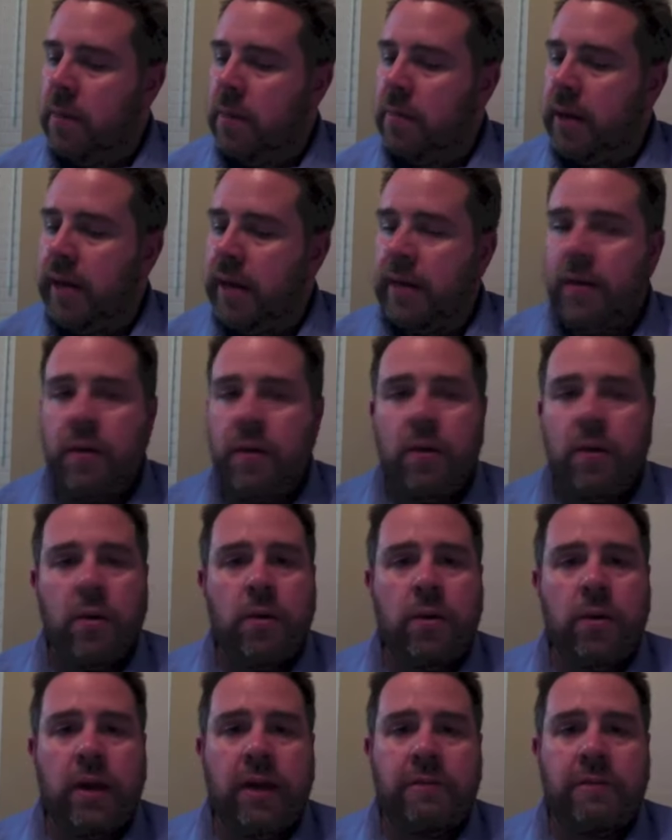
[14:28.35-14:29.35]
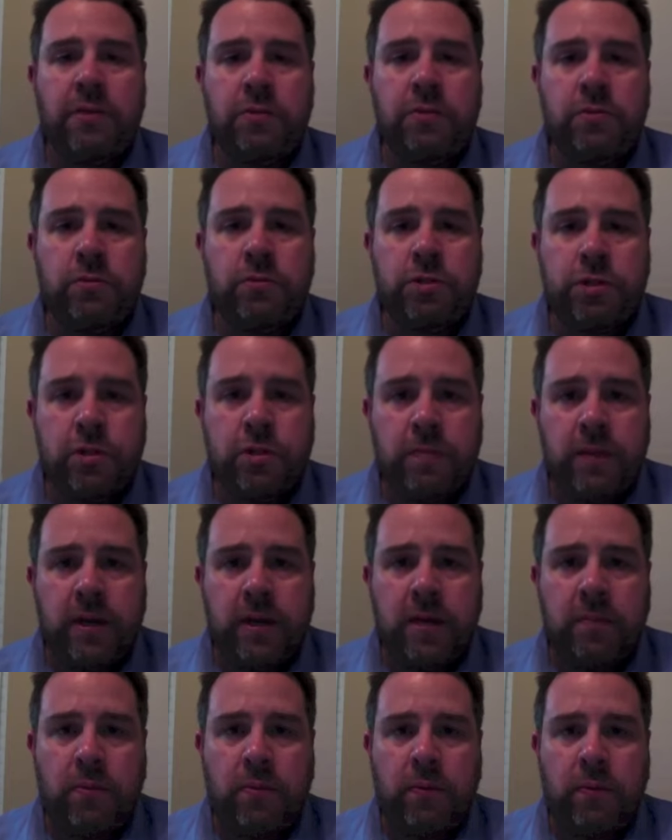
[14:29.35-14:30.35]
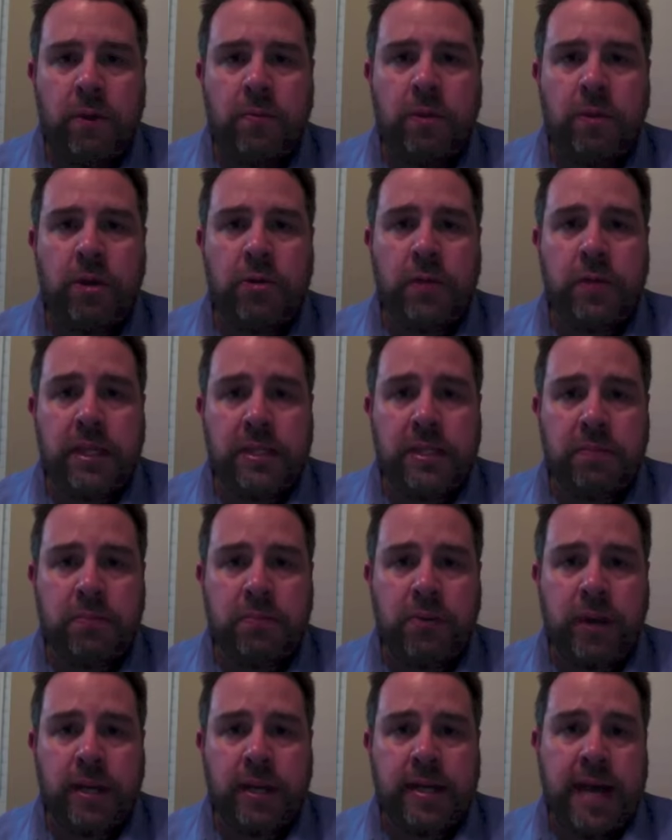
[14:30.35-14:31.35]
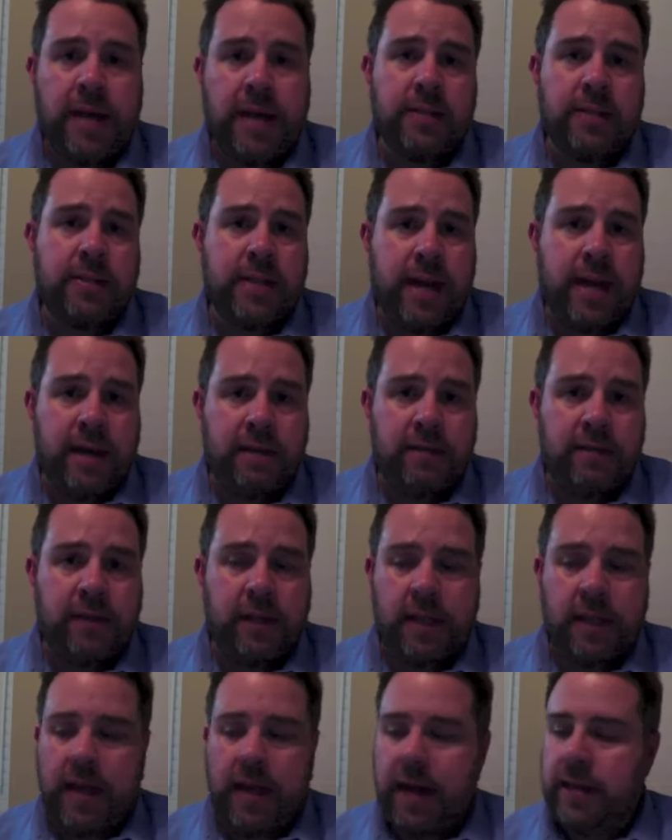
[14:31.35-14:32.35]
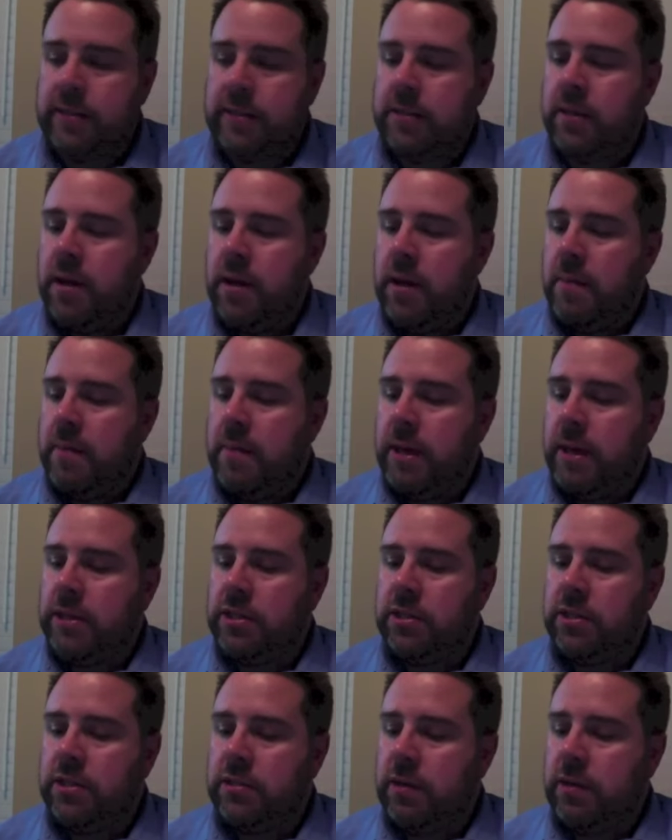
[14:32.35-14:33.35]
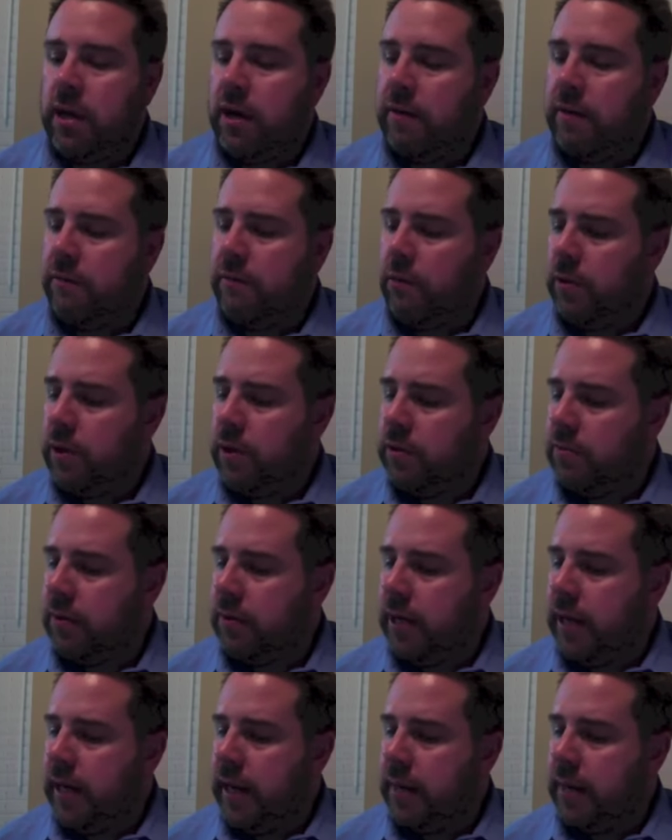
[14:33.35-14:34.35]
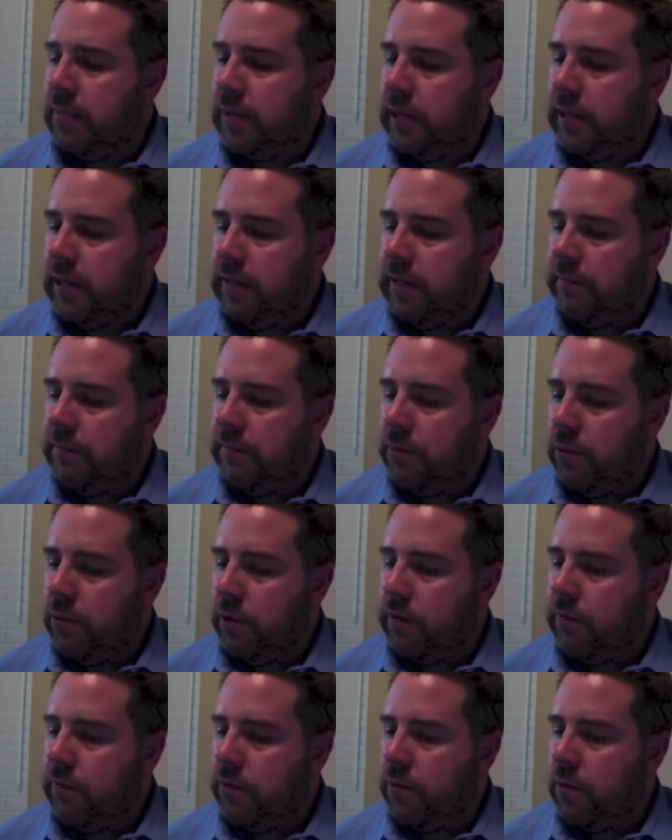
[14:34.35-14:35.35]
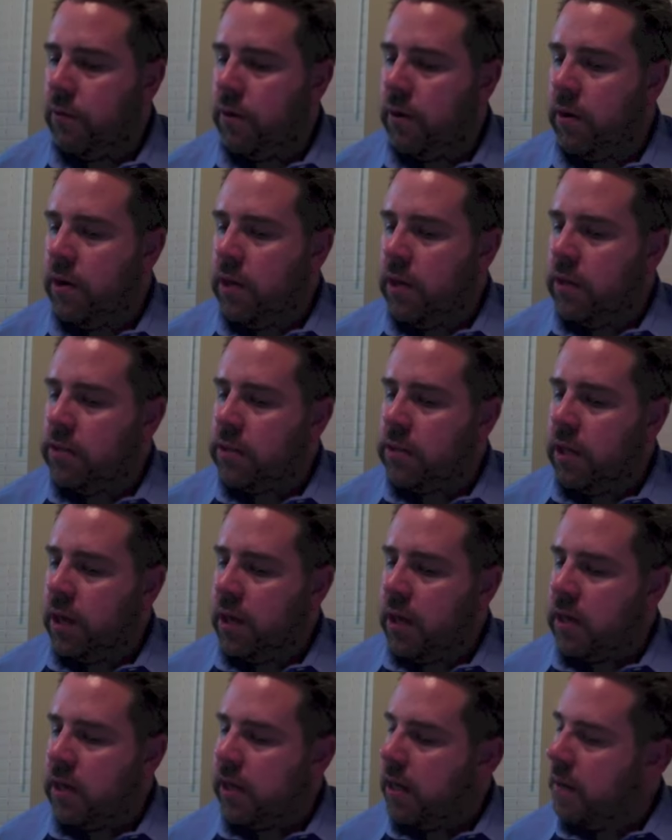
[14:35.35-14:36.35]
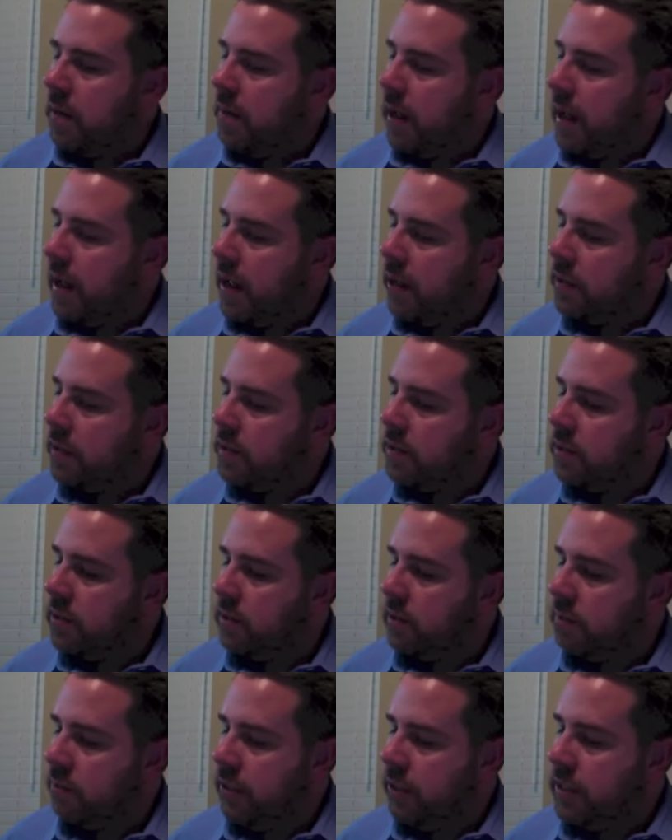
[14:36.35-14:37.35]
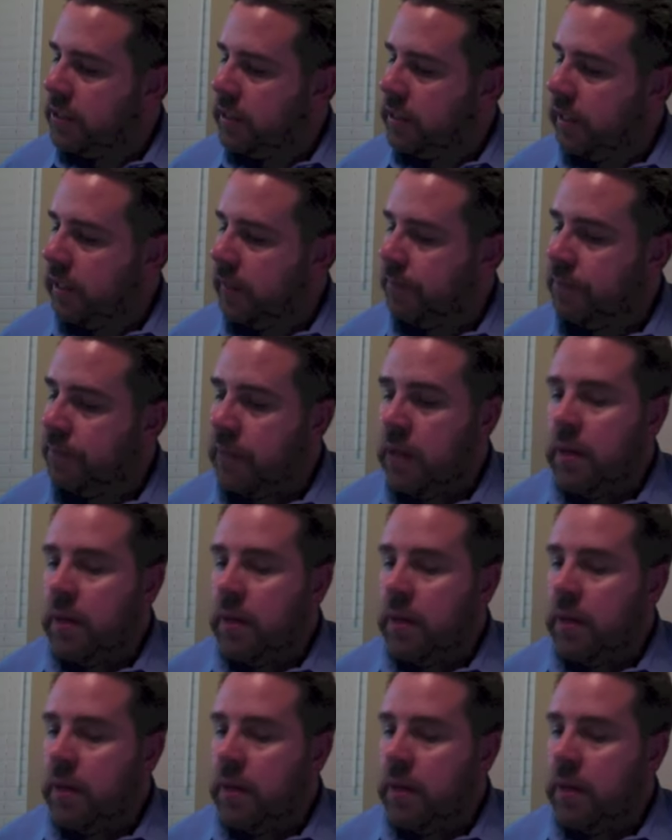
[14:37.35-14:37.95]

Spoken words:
But if you should be at a point where you need to print outside of the class, pages 43 and I believe 44 talk about printing.